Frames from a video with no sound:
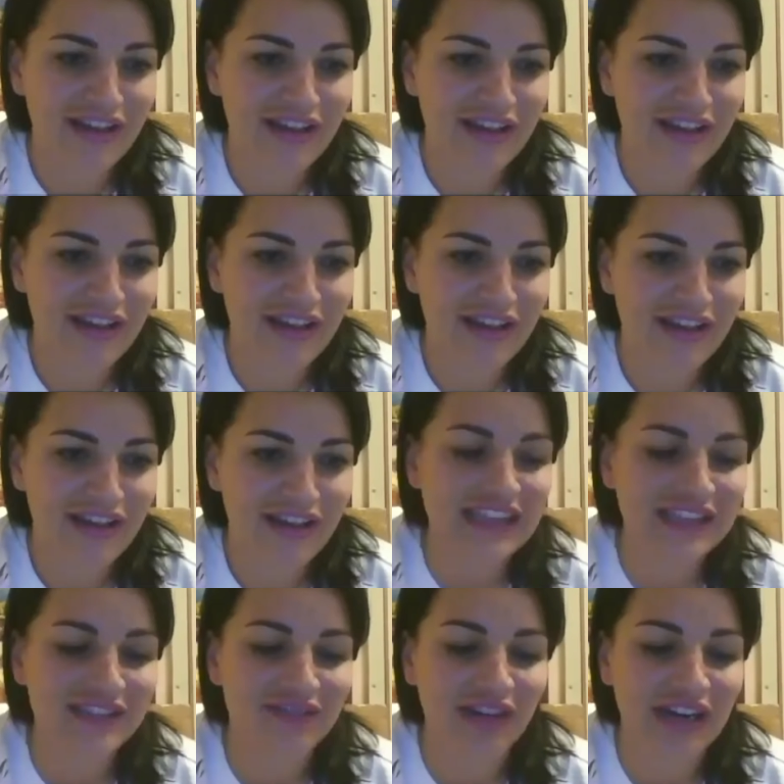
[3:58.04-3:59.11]
I
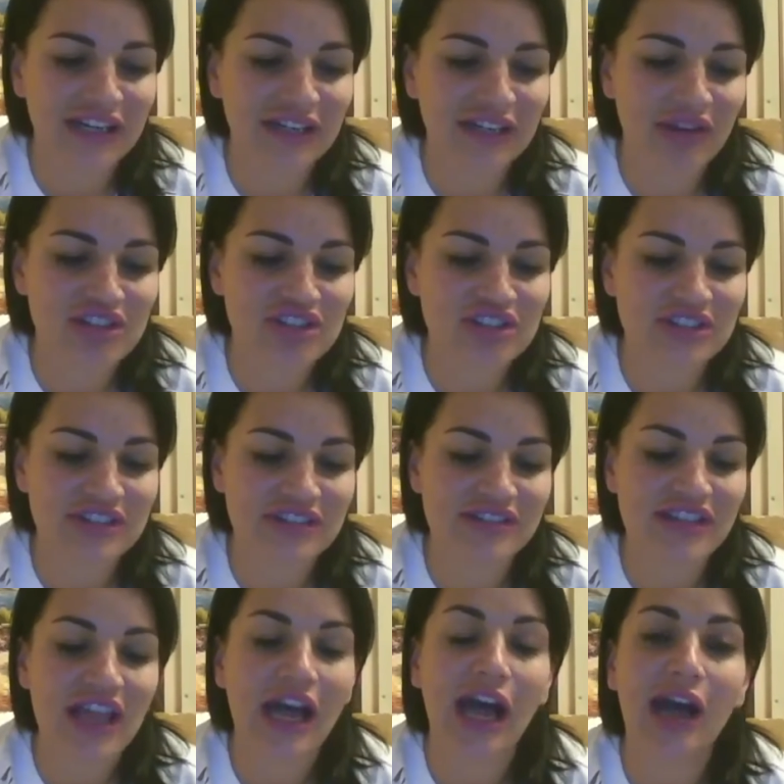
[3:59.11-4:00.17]
think the right question
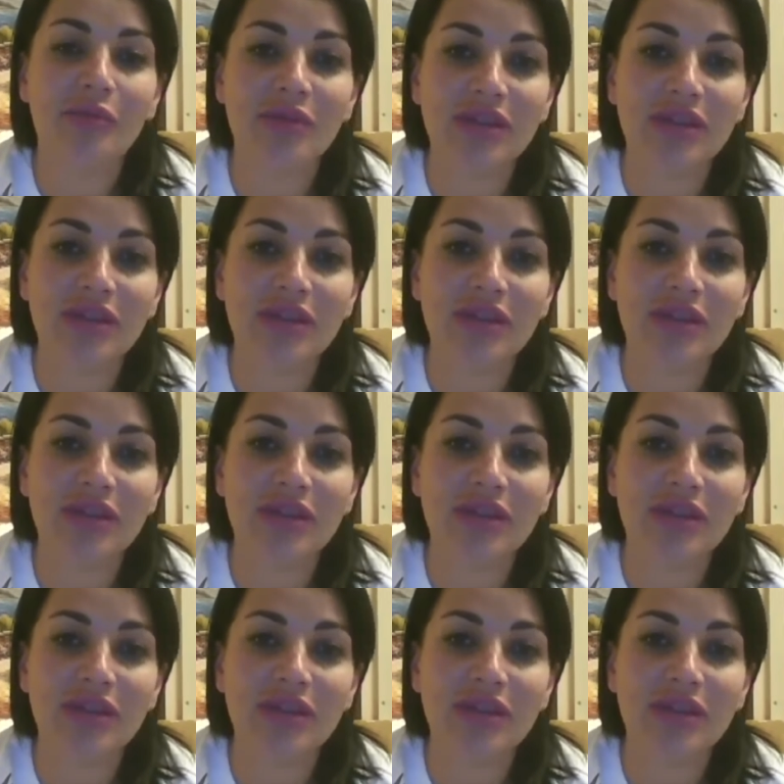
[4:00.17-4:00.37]
is, how many